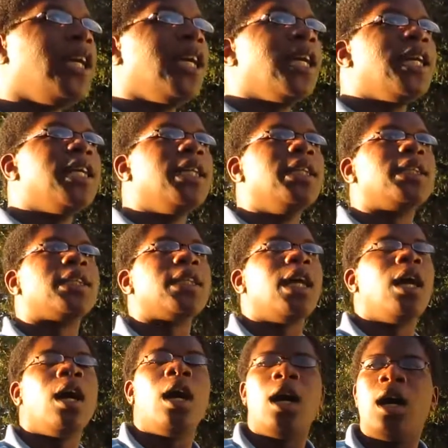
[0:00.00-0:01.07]
is
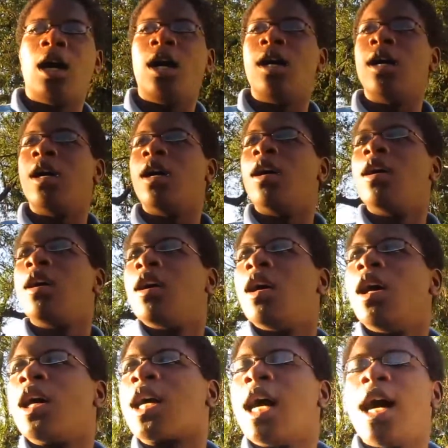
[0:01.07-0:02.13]

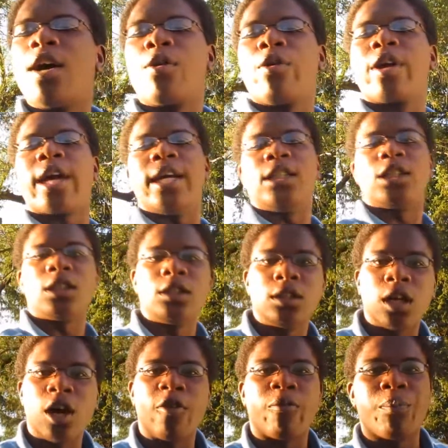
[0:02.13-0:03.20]
a congregation
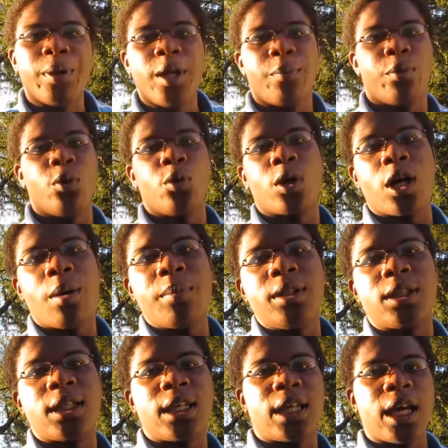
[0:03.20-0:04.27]
of people coming
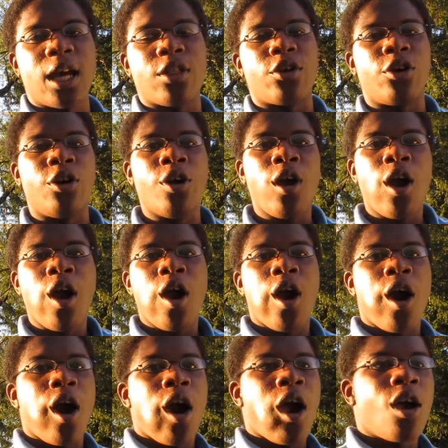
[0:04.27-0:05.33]
together
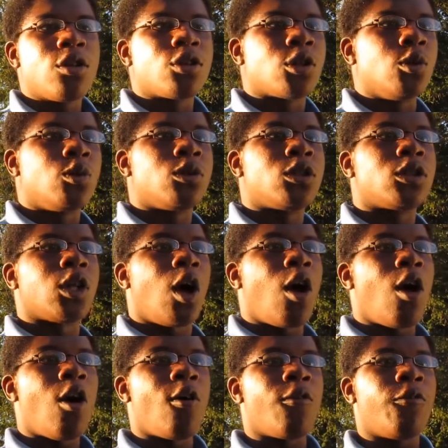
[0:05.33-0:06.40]
to
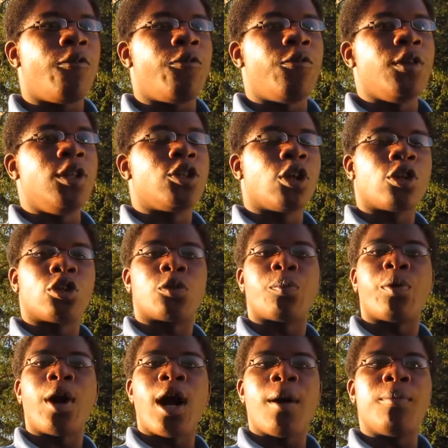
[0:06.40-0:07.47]
solve each other's
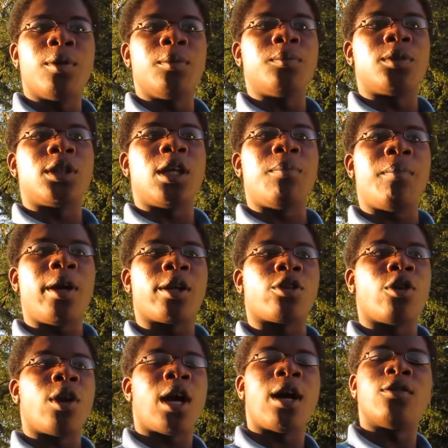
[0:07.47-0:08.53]
problems and make
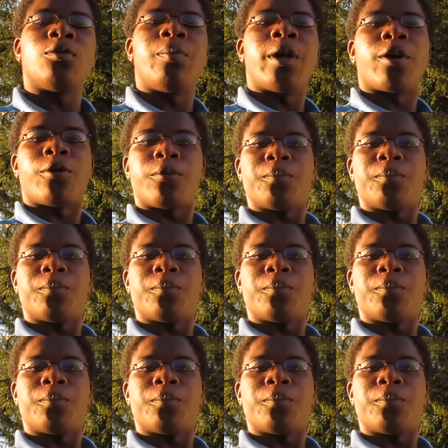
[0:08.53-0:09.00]
their lives better.